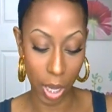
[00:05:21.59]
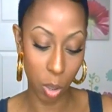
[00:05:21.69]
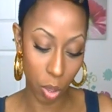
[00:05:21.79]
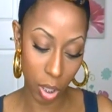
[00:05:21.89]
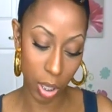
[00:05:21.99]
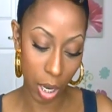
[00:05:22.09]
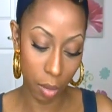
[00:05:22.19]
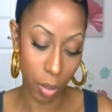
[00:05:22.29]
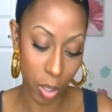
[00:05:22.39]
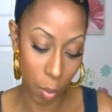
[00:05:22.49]
that's one of the
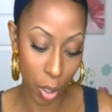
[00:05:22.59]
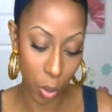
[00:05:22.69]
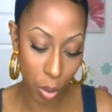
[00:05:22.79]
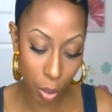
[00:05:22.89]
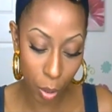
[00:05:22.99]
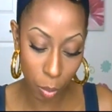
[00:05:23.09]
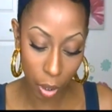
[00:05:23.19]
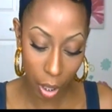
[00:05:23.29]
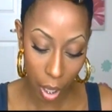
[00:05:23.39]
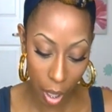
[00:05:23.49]
downfalls about YouTube.